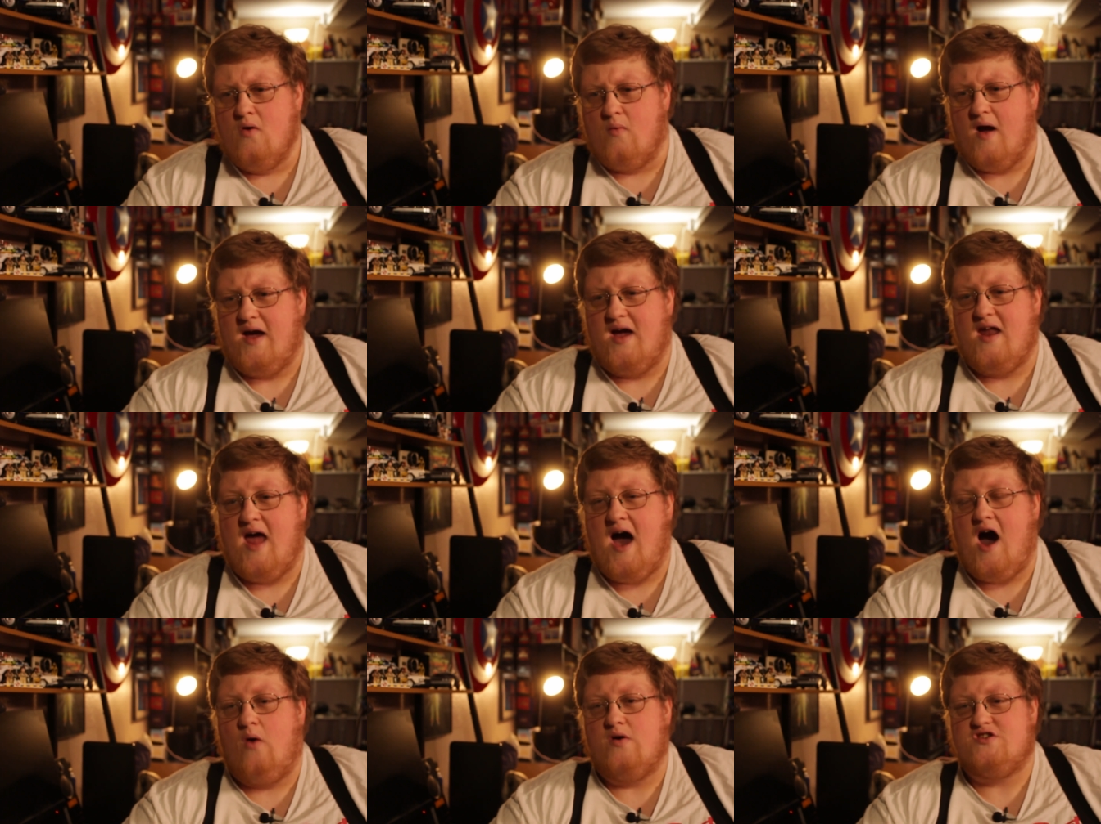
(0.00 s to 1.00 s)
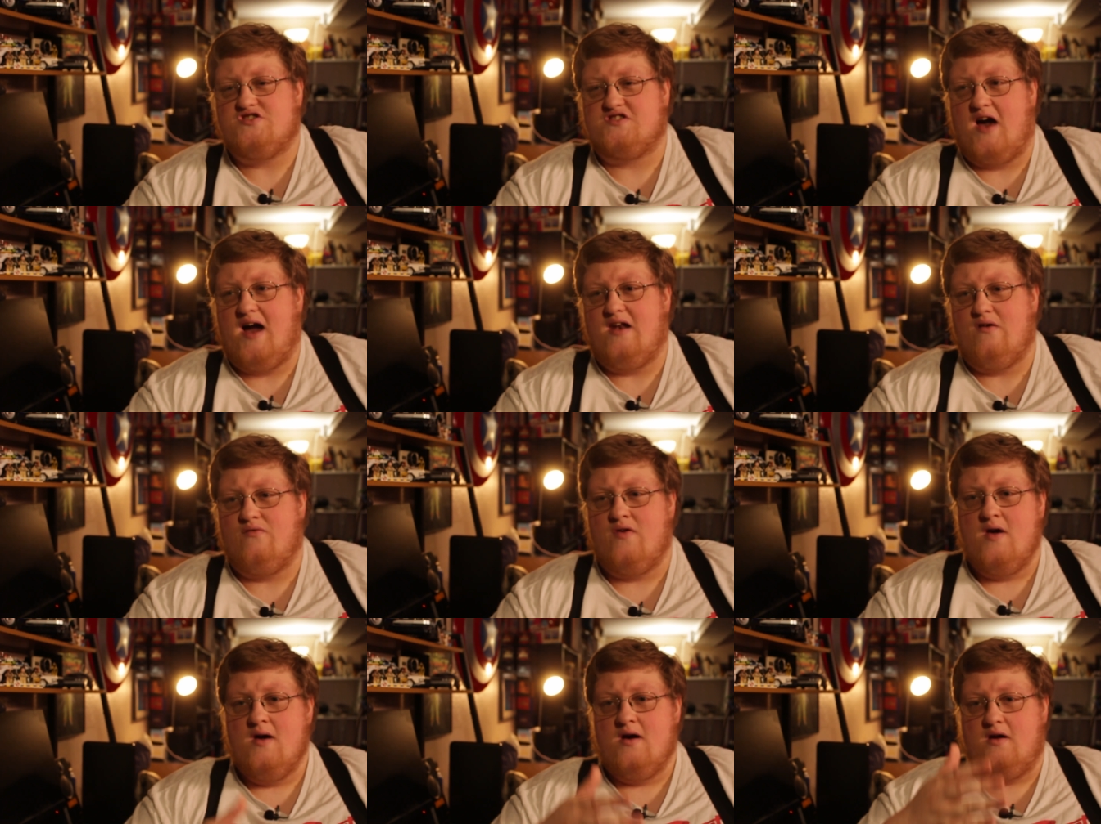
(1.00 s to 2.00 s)
Right? And how it just kind of
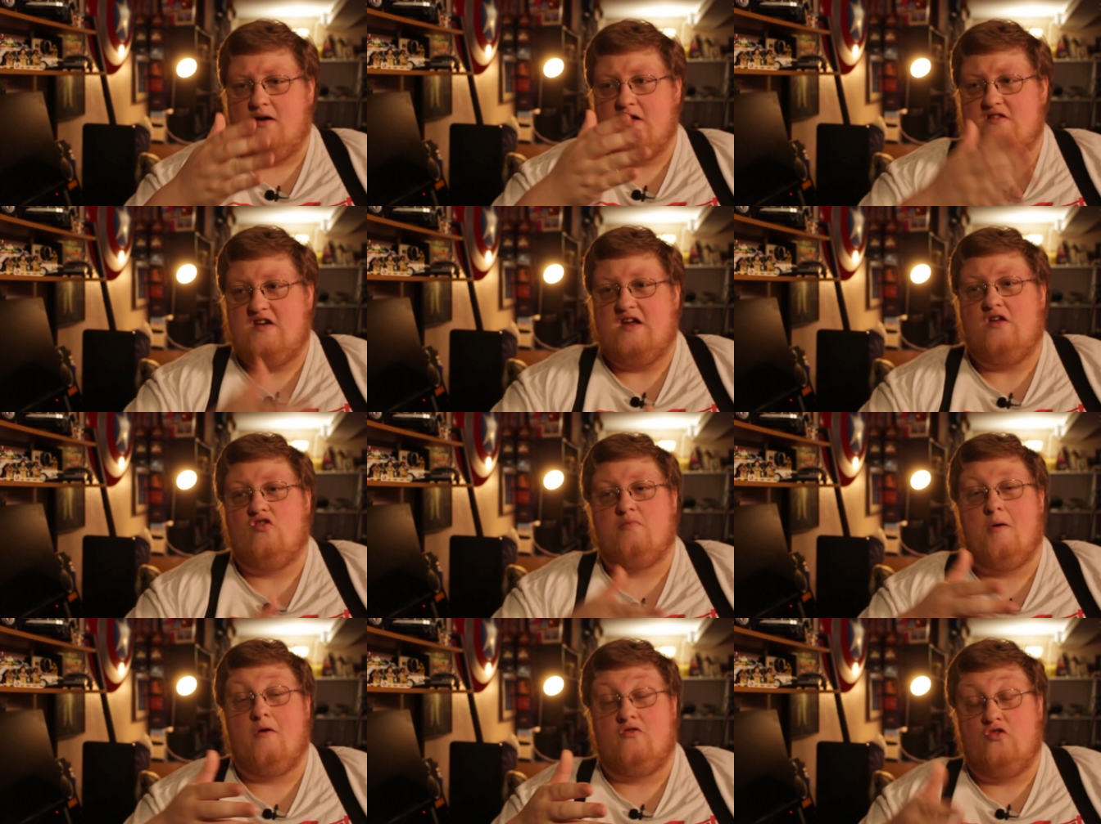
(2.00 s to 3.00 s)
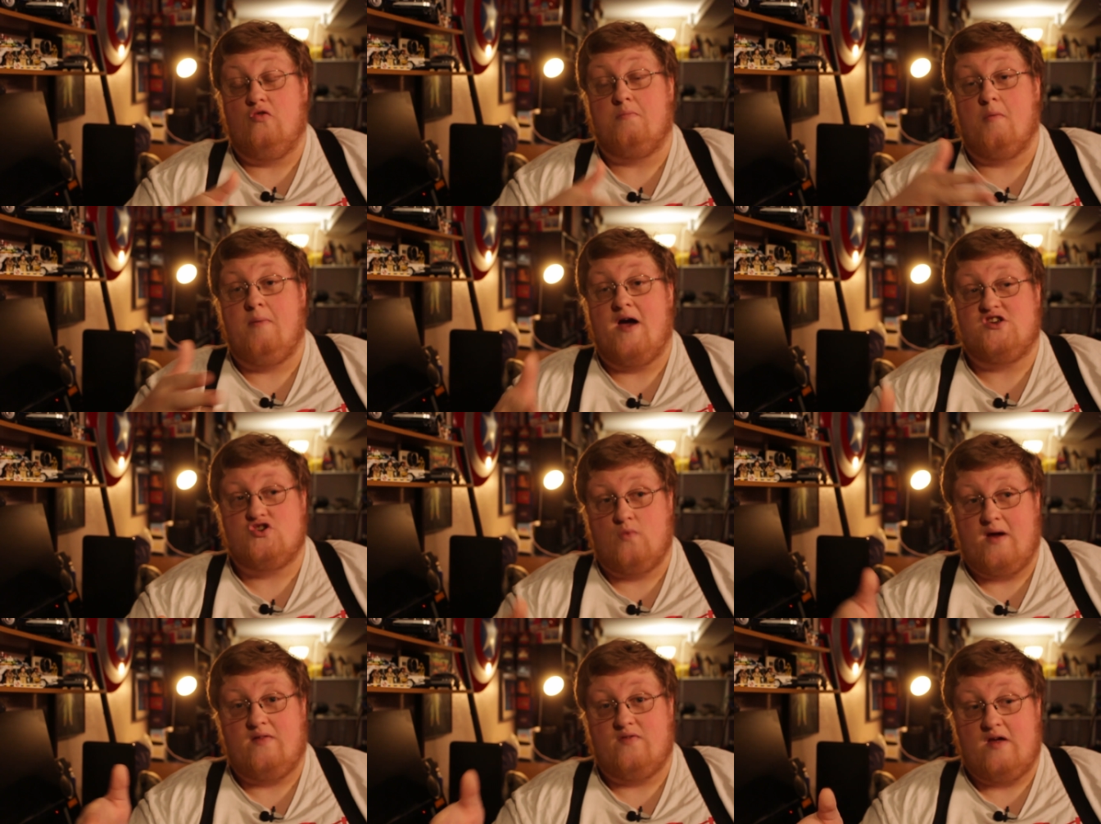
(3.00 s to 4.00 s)
continues to
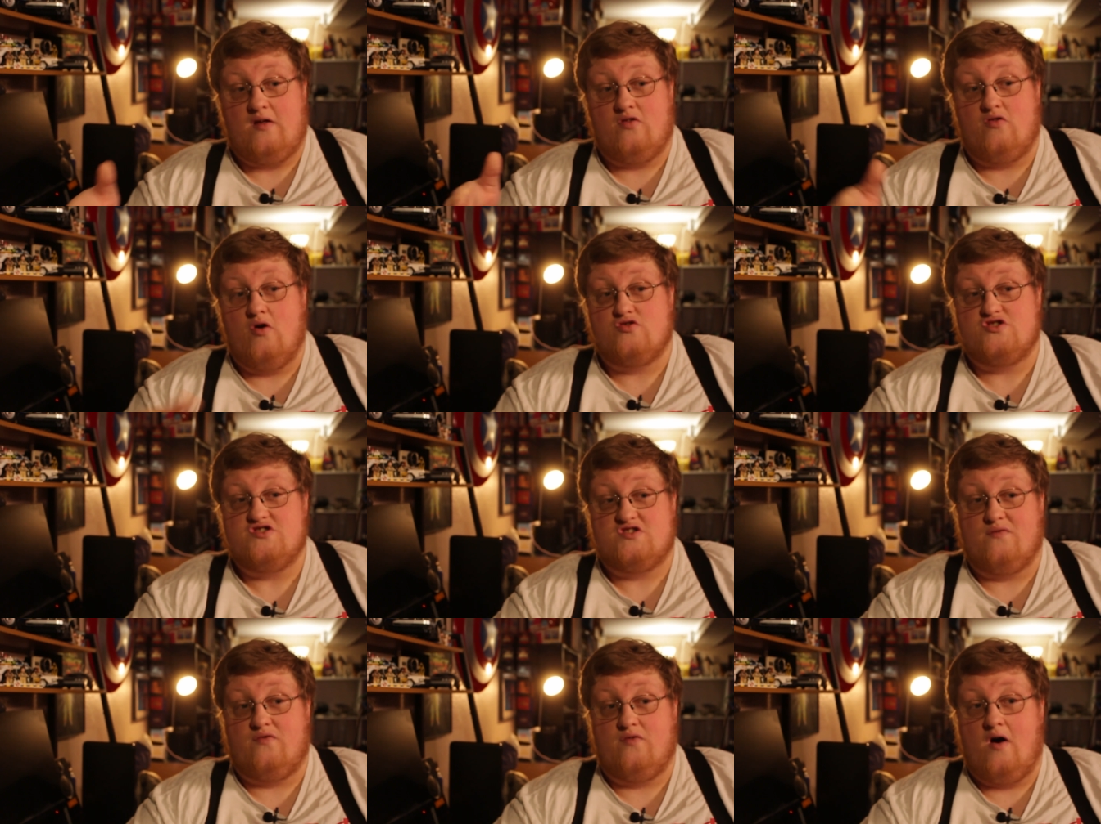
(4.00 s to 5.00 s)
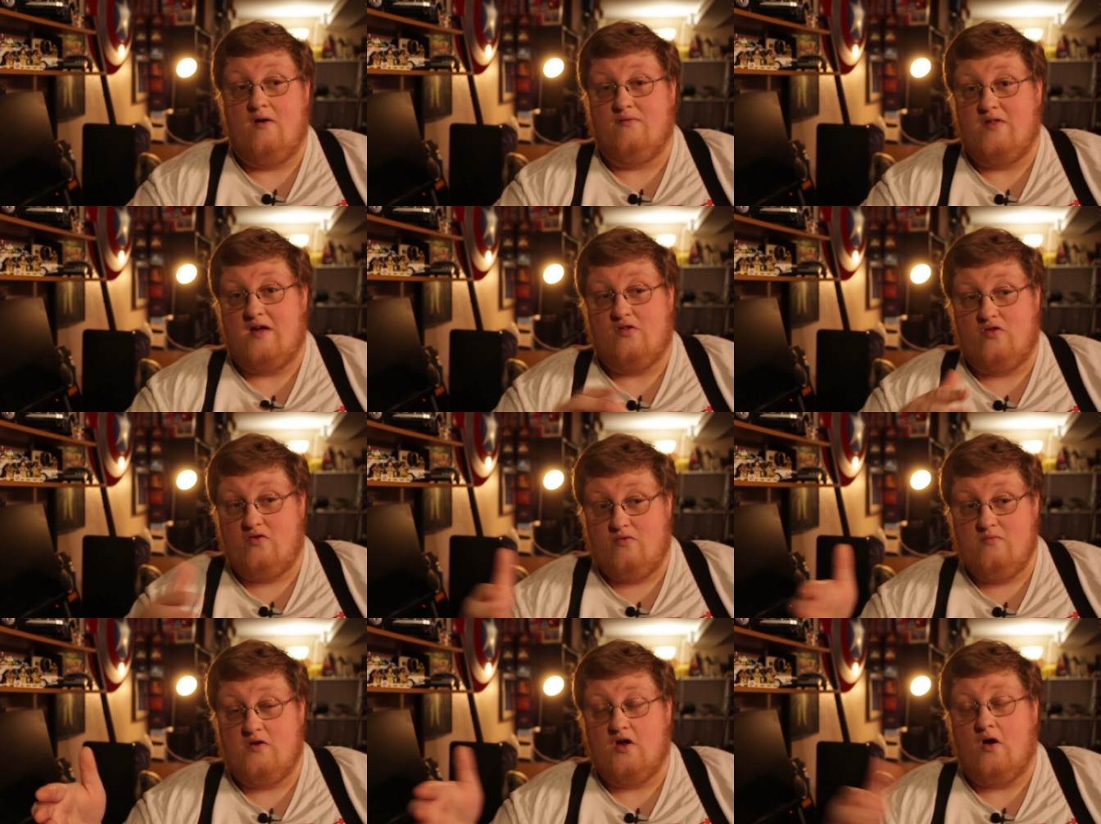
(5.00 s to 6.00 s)
perpetuate these notions of these,
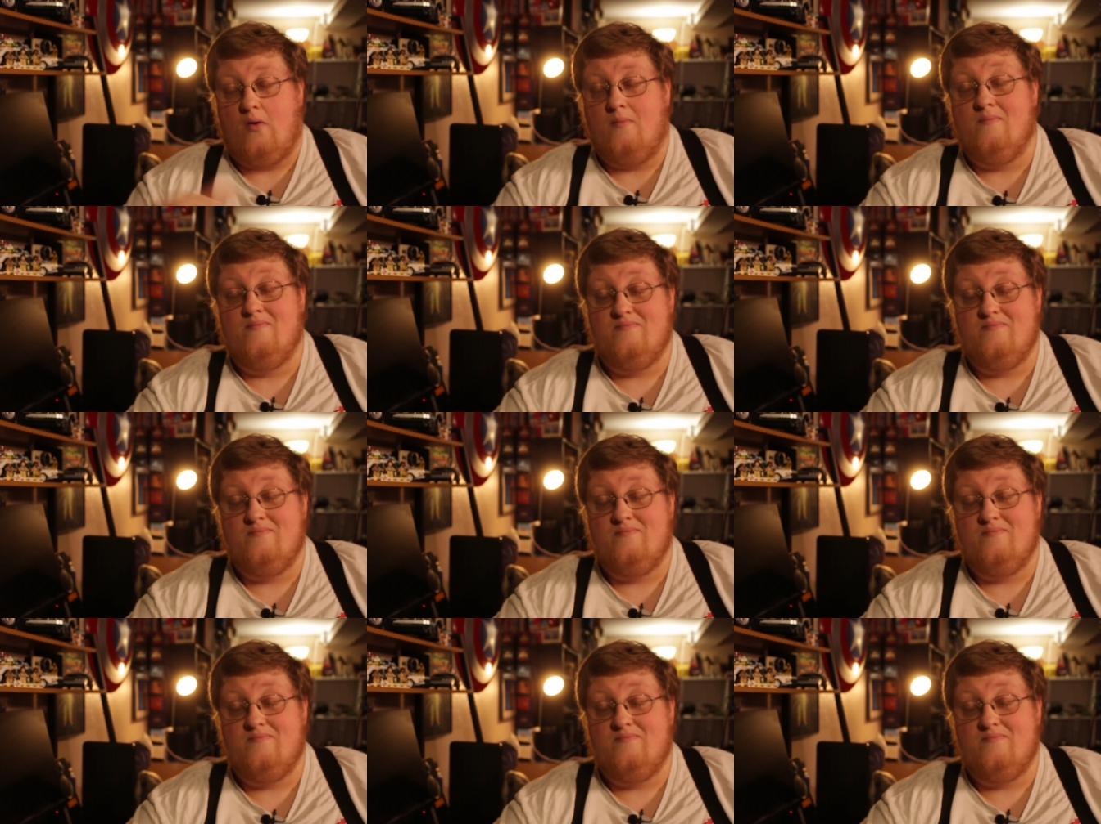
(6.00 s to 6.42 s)
you know,